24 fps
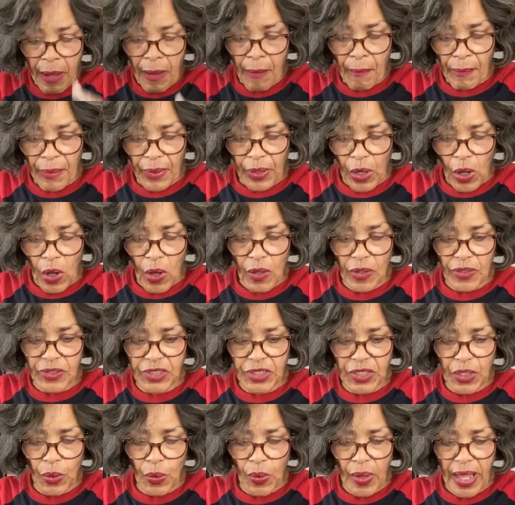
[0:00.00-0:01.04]
but
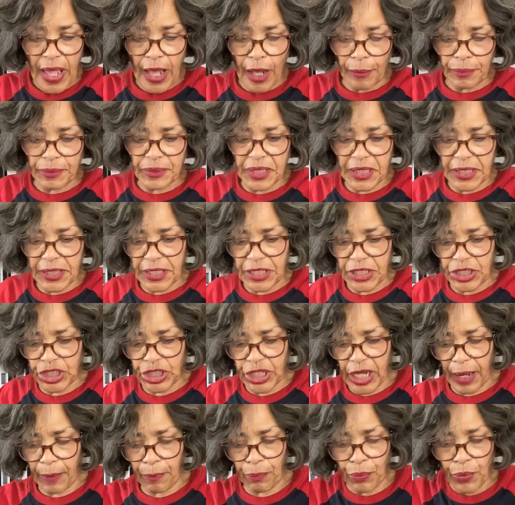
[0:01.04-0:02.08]
also helps it to
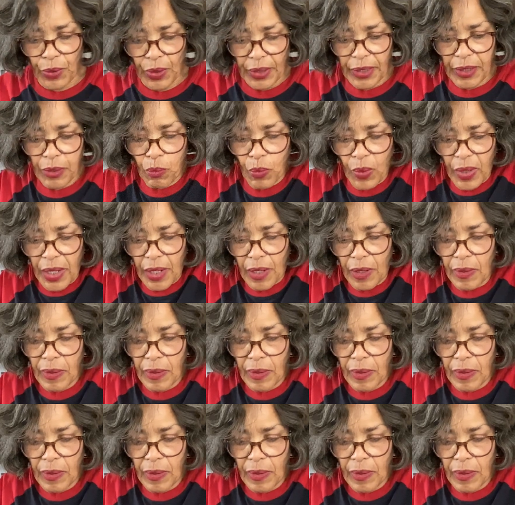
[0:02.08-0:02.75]
shape really well.